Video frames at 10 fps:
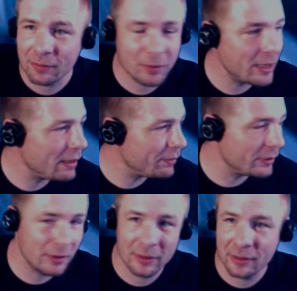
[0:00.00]
What
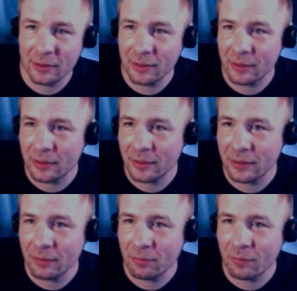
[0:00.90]
happened?
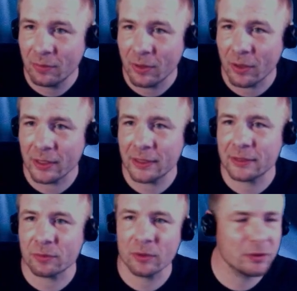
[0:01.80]
Oh, it
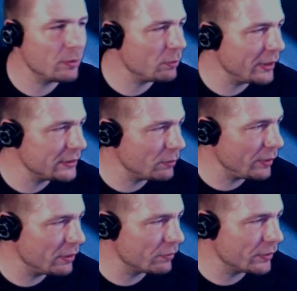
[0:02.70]
is. So why is it
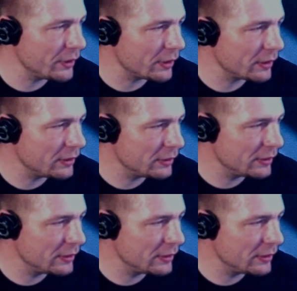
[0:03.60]
way over there?